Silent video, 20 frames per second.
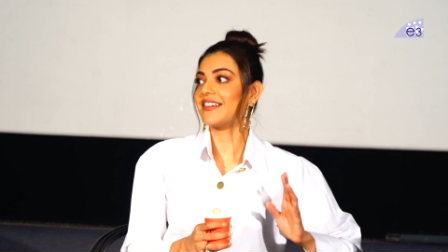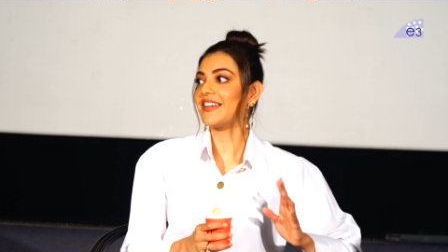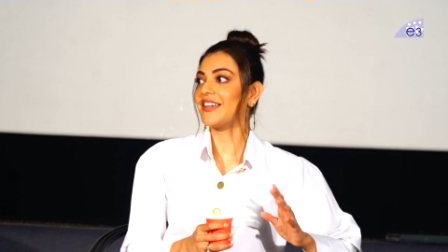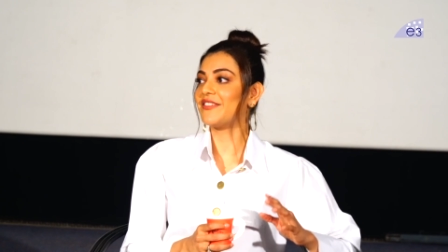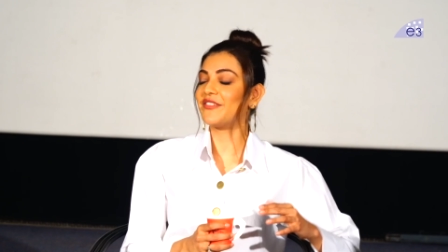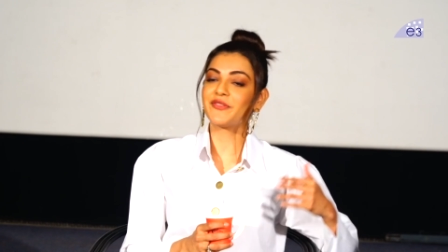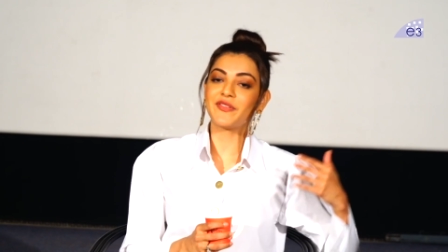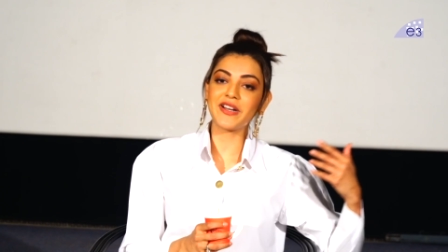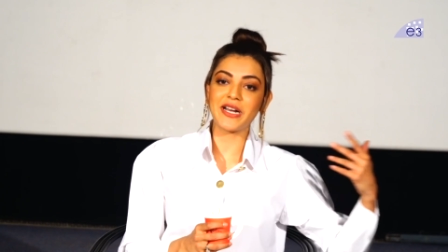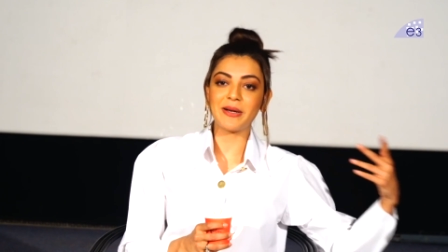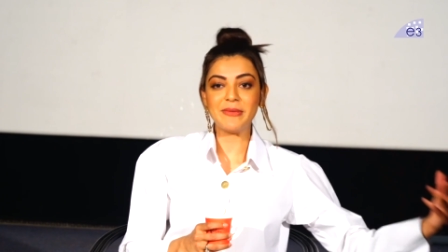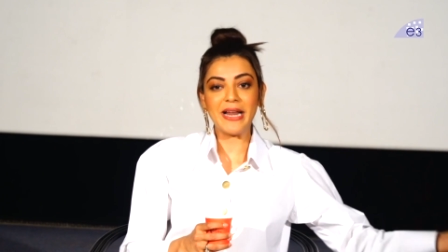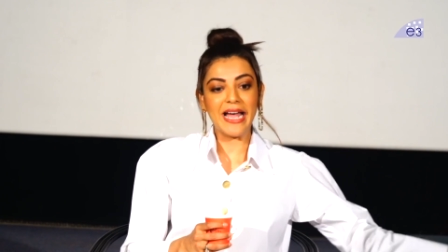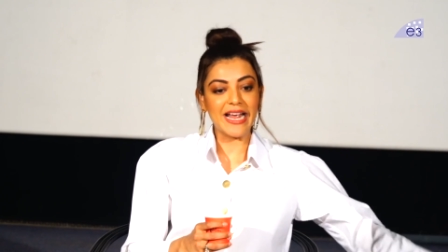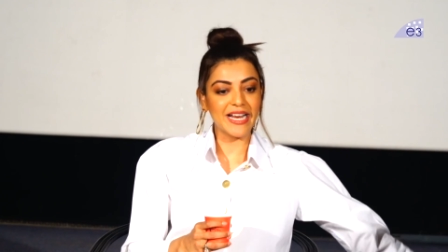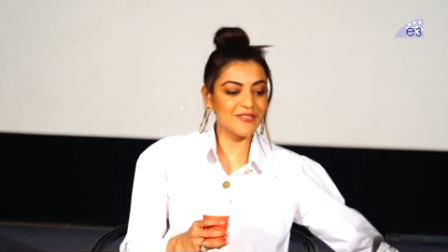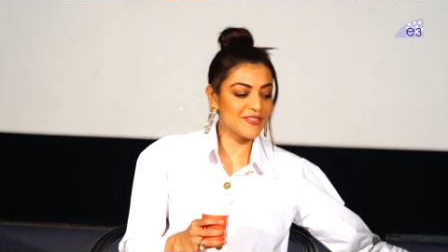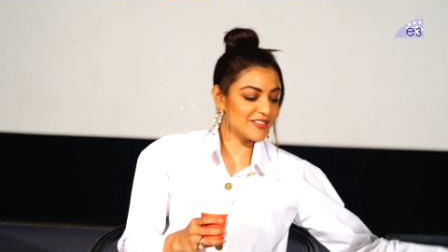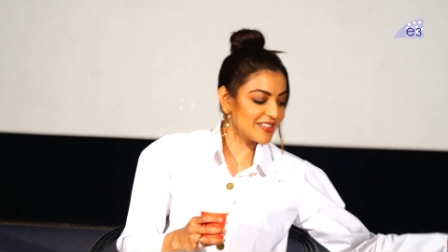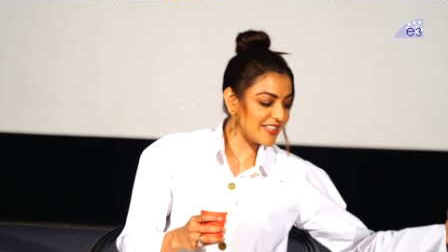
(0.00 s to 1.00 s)
Even when I'm
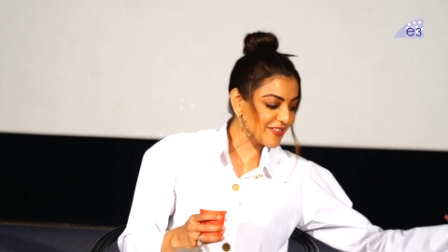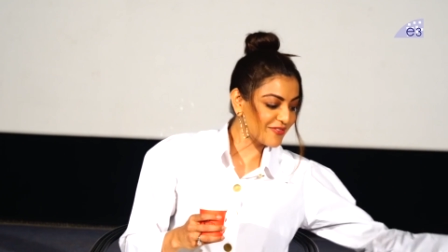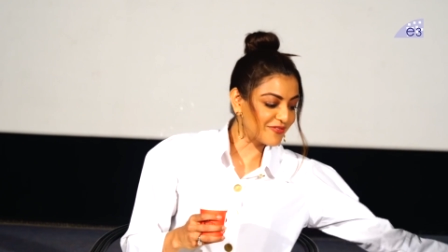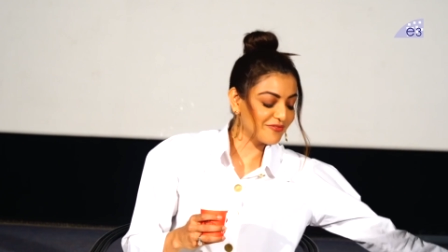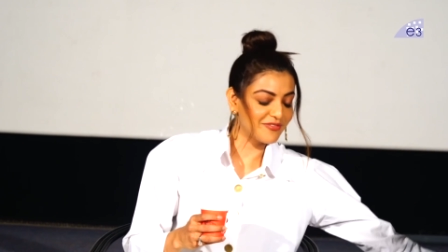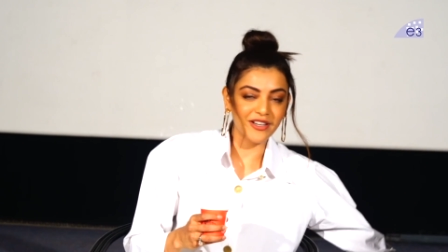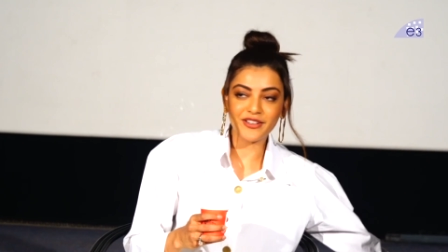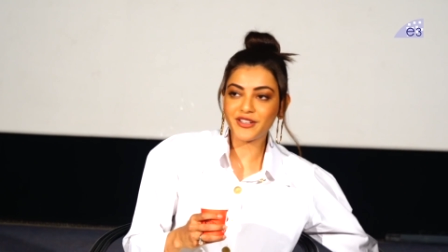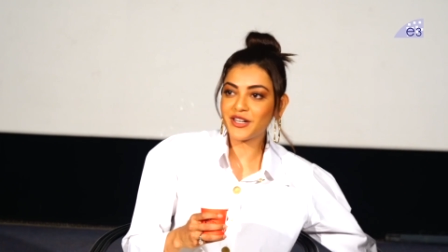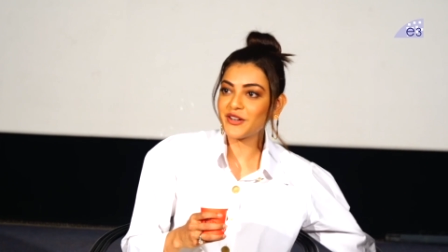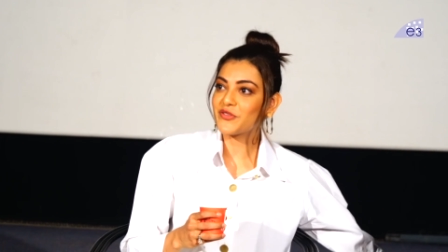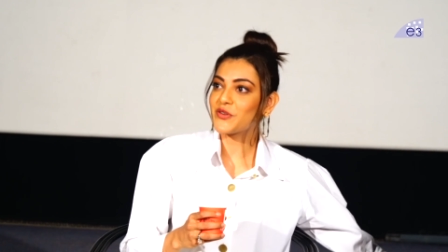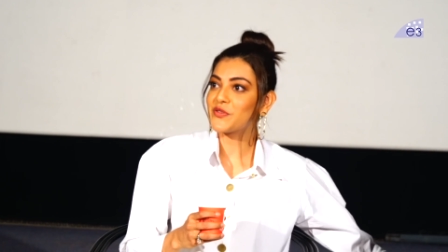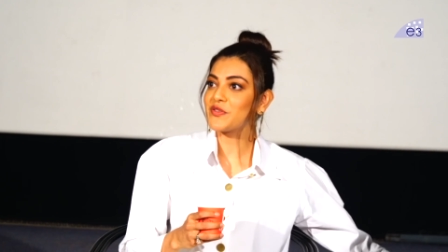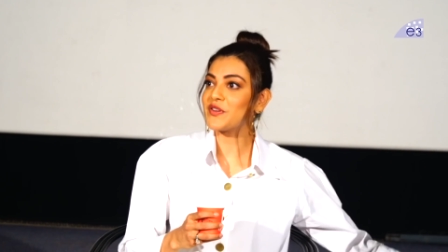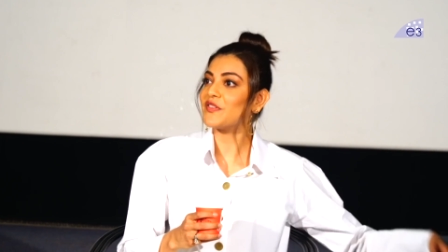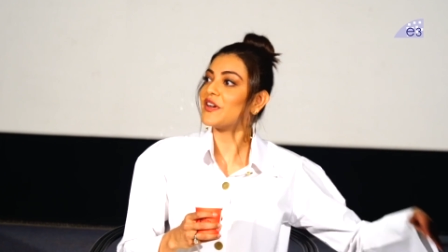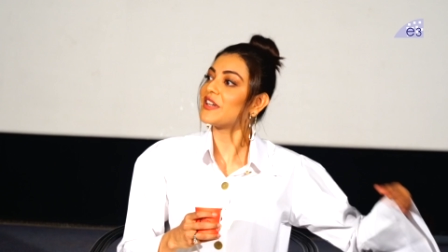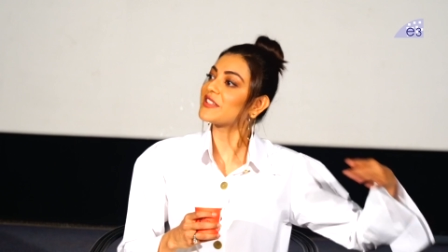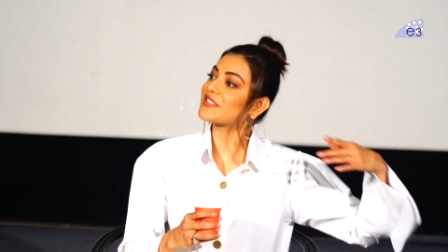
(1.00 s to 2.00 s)
dying with like one hundred four
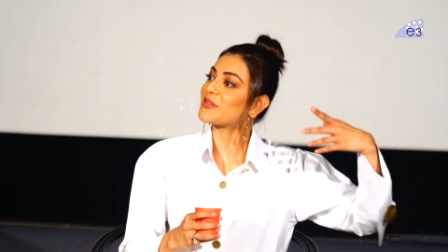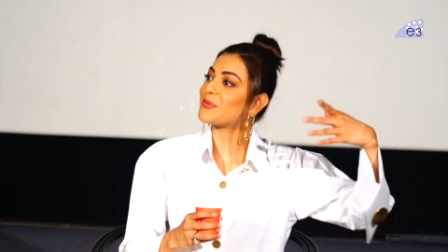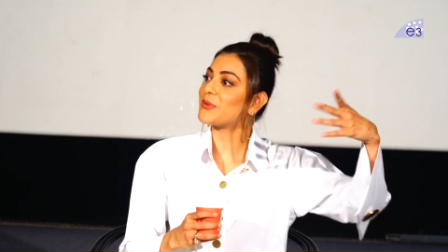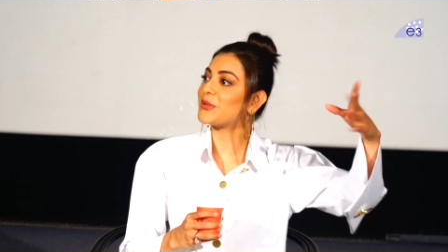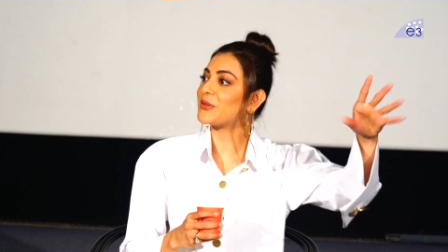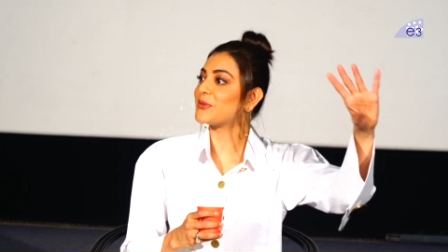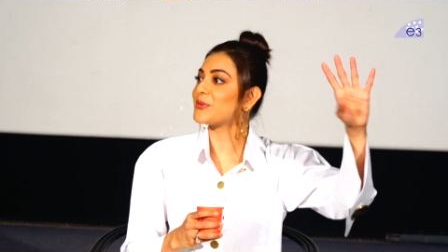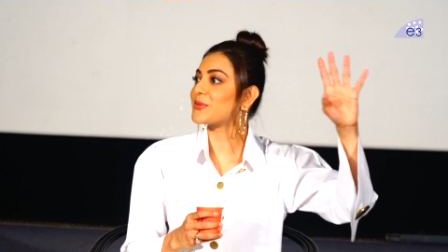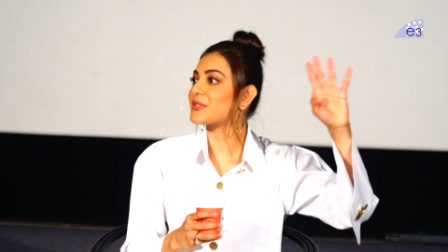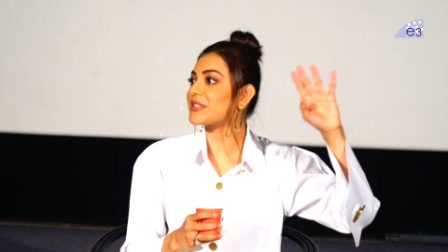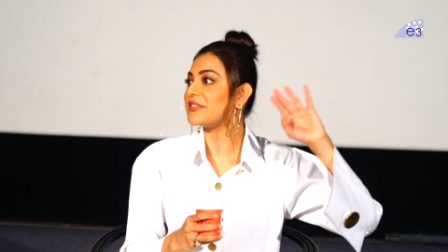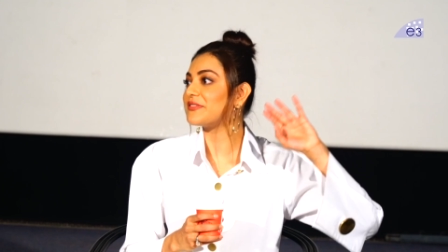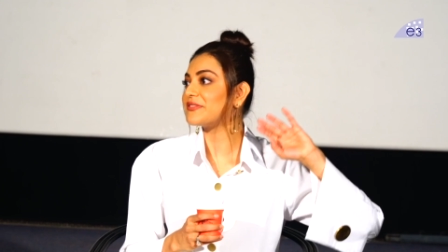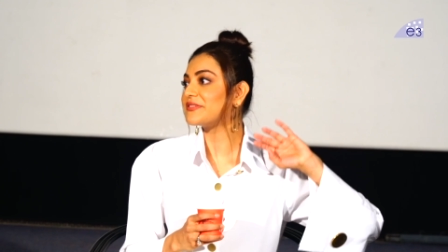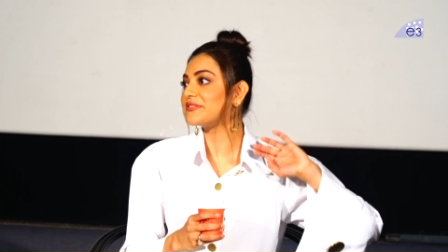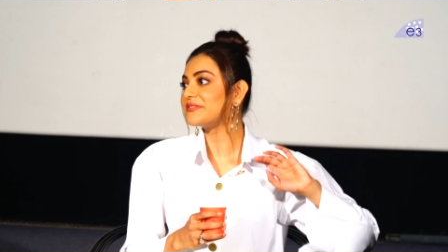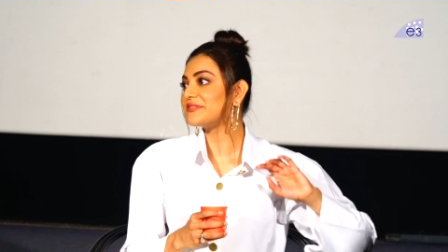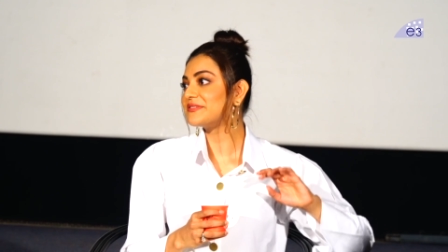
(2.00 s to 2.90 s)
fever, I still want to do stuff.